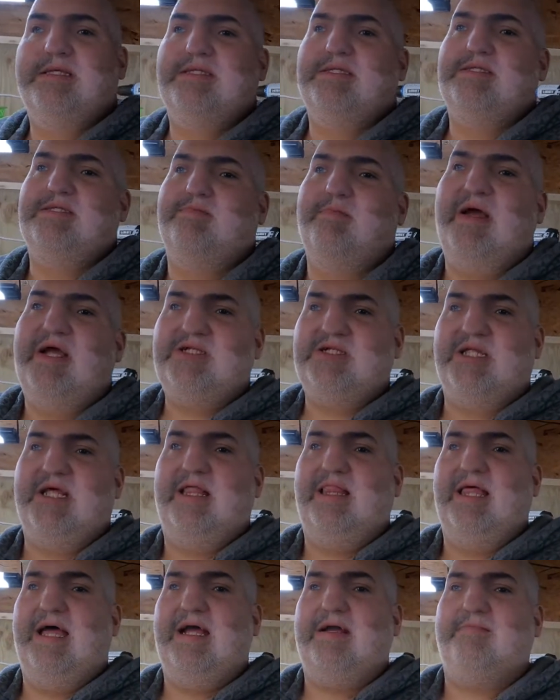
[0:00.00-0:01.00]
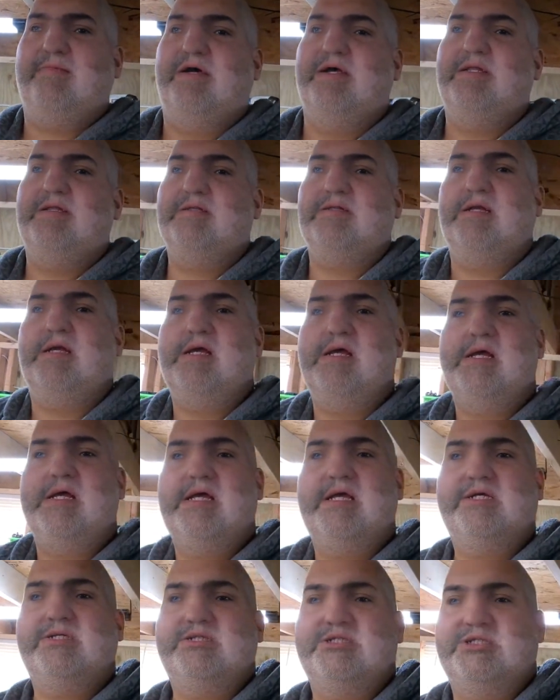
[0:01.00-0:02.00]
Smash that like button,
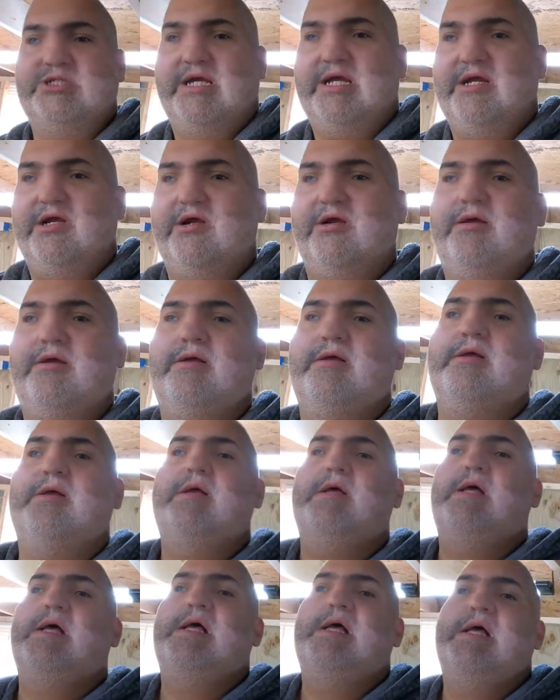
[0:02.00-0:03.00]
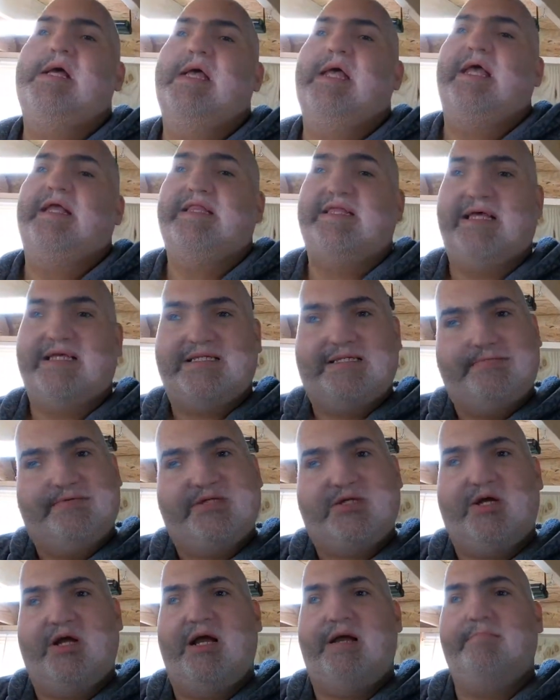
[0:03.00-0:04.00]
share, hit that
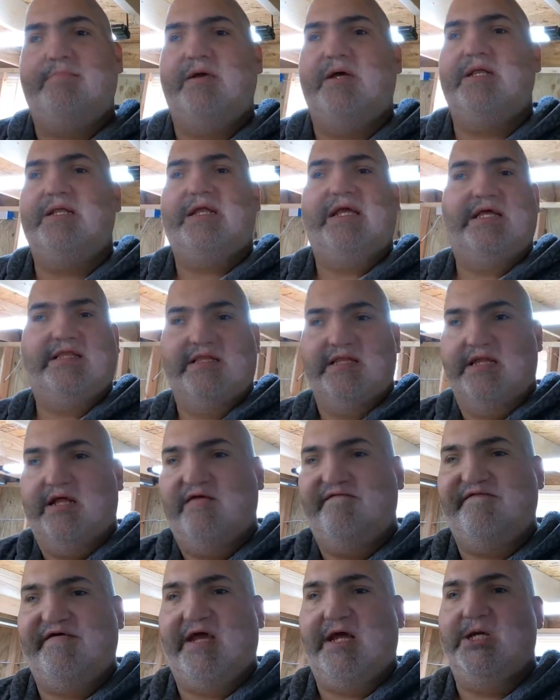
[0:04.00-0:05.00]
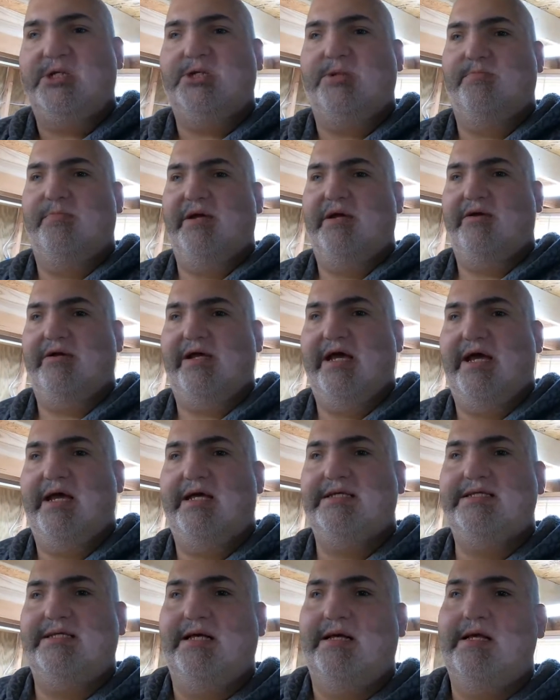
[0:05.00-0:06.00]
subscribe button, hit the notification bell,
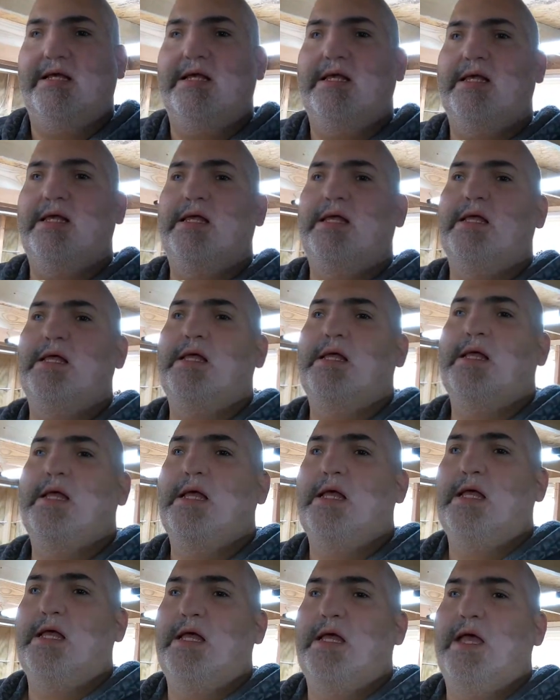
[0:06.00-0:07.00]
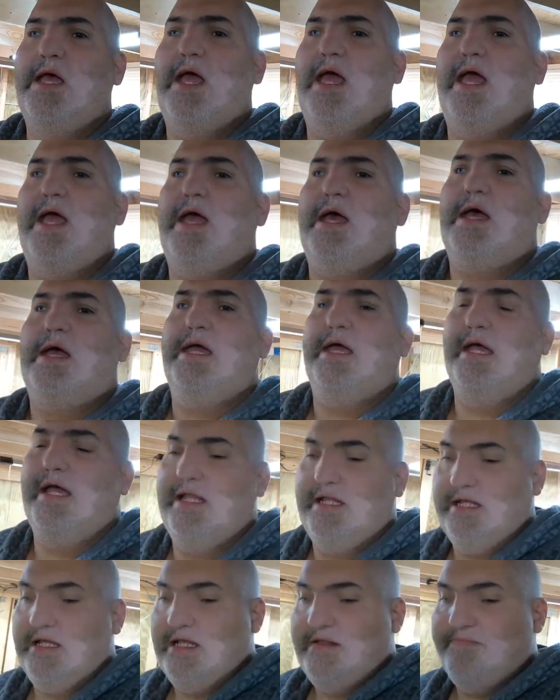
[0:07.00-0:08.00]
guys.
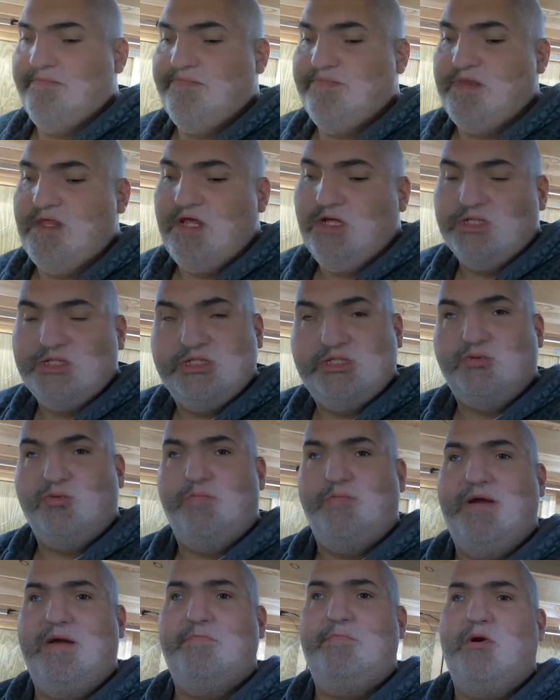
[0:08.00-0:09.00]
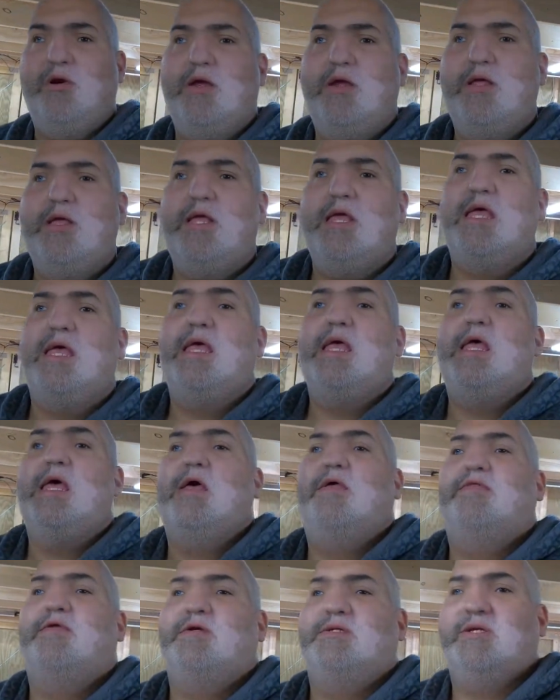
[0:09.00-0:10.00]
And just remember,
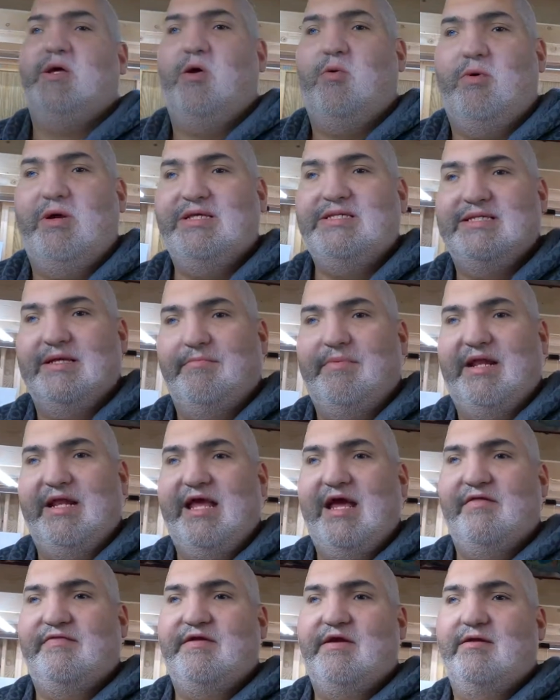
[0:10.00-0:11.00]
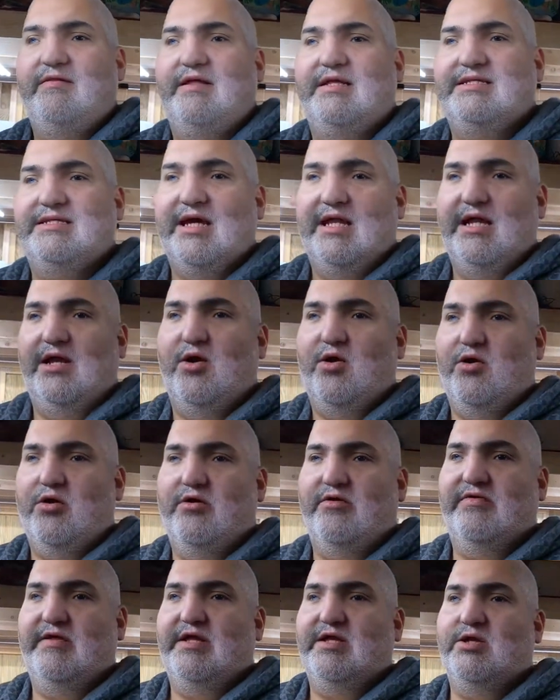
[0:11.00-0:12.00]
there's always somebody out there that's got it
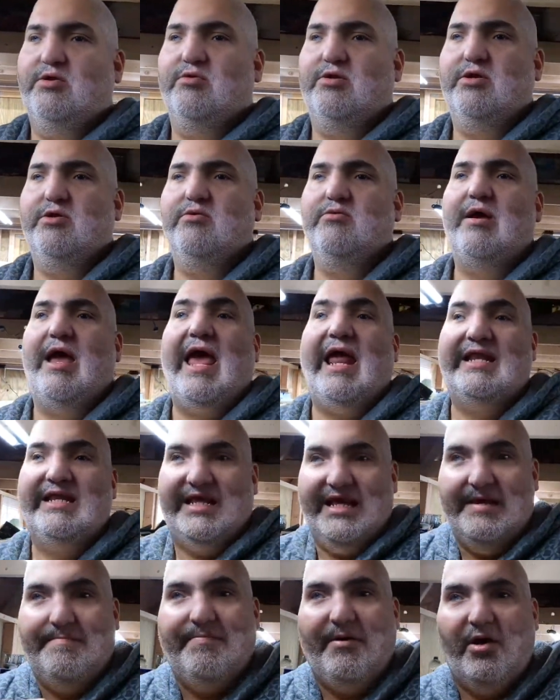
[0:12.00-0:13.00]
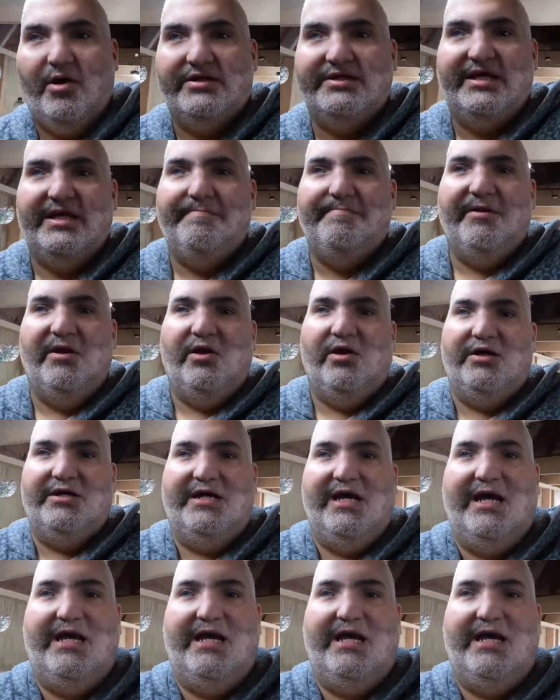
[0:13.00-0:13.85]
harder than you do, and keep on keeping on,